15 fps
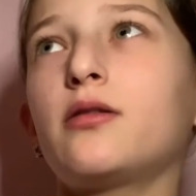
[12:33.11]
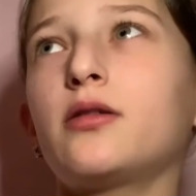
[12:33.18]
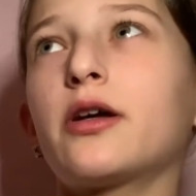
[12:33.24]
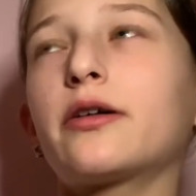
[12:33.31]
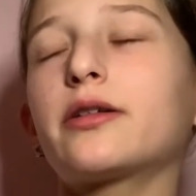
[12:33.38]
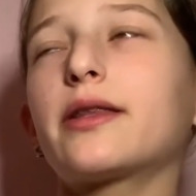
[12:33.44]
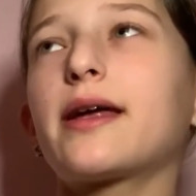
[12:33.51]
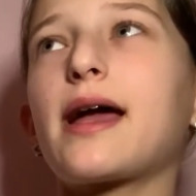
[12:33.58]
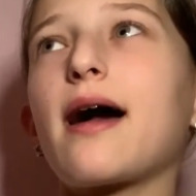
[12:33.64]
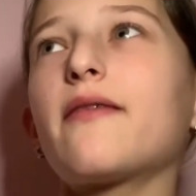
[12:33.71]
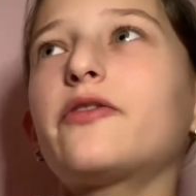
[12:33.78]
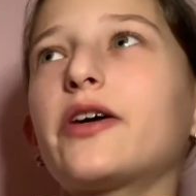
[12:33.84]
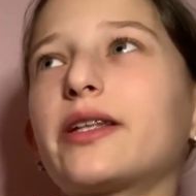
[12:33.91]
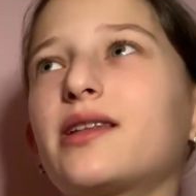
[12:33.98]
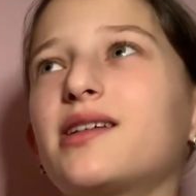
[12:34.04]
They
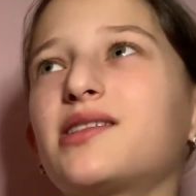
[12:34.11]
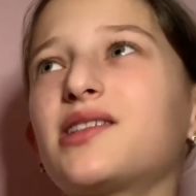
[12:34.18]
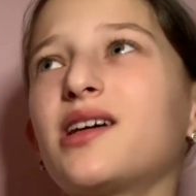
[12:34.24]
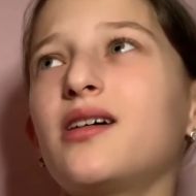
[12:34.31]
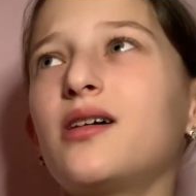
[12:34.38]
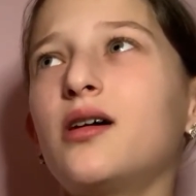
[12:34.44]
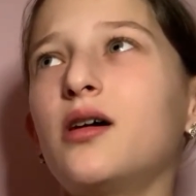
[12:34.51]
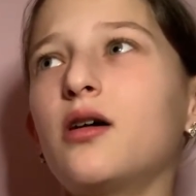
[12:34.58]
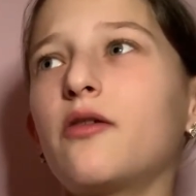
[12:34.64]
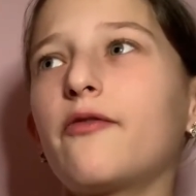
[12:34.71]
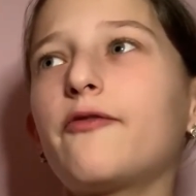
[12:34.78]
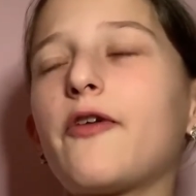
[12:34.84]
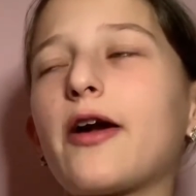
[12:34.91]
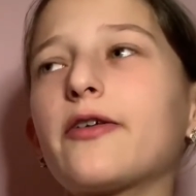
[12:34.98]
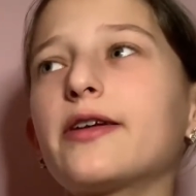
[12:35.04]
have like this
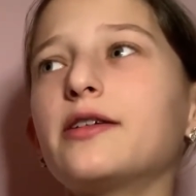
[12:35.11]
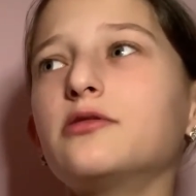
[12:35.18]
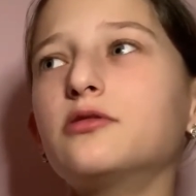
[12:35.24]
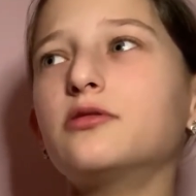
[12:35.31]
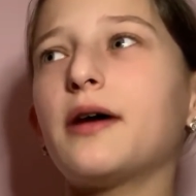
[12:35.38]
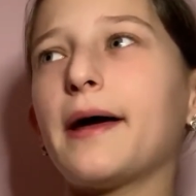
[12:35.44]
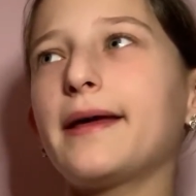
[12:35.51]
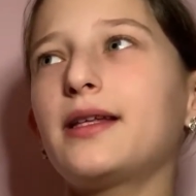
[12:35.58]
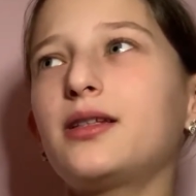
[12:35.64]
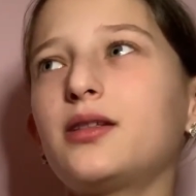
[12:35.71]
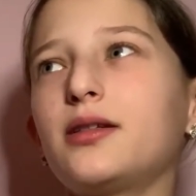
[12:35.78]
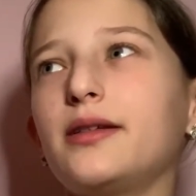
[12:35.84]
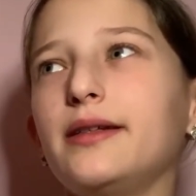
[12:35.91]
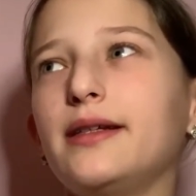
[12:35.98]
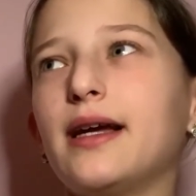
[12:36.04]
very
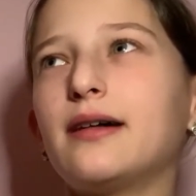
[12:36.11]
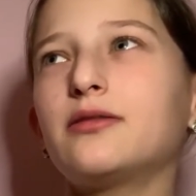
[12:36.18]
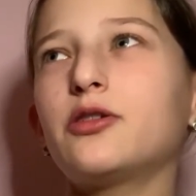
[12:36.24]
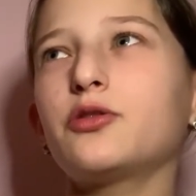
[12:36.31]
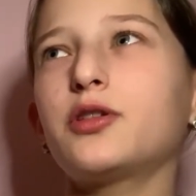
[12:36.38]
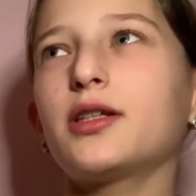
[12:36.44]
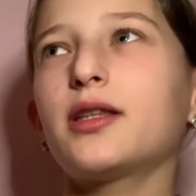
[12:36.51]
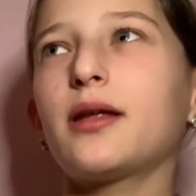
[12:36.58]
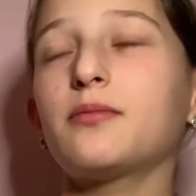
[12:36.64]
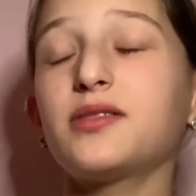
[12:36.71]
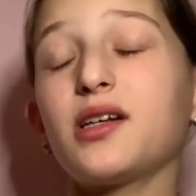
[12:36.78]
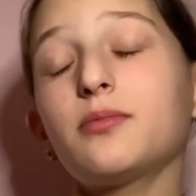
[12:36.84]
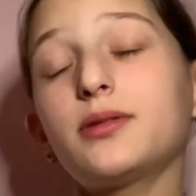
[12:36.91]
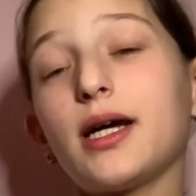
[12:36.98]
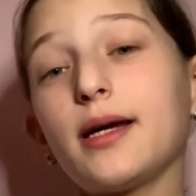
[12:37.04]
light yellow to them
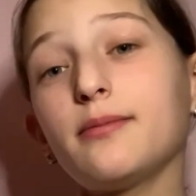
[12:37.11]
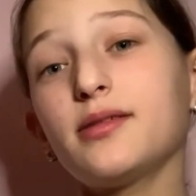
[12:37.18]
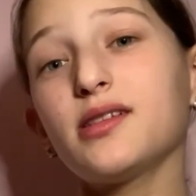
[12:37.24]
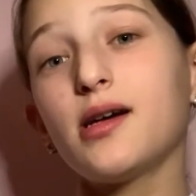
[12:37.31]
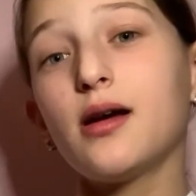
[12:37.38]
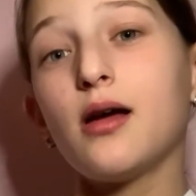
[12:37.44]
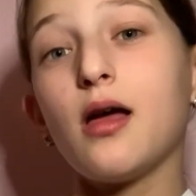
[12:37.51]
sometimes.